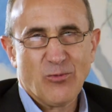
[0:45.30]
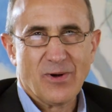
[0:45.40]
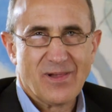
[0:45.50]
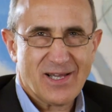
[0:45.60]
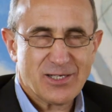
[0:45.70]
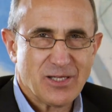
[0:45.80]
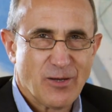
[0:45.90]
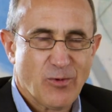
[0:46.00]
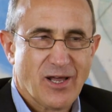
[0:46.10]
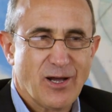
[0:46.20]
Well,
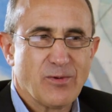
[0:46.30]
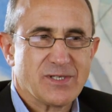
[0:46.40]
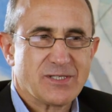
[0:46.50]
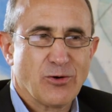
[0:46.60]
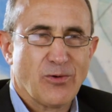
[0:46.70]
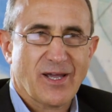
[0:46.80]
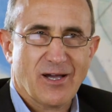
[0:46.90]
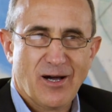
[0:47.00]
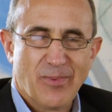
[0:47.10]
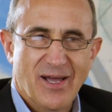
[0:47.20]
actually, when I was
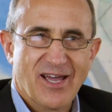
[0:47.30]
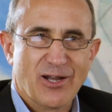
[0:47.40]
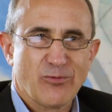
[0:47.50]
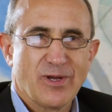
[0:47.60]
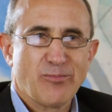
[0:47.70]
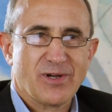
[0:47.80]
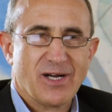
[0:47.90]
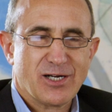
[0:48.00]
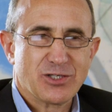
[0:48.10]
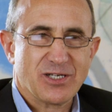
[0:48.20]
growing up, I had a
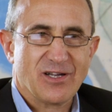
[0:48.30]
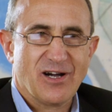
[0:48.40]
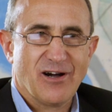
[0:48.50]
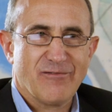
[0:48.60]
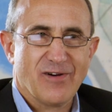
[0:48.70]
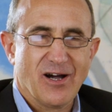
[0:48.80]
reproduction of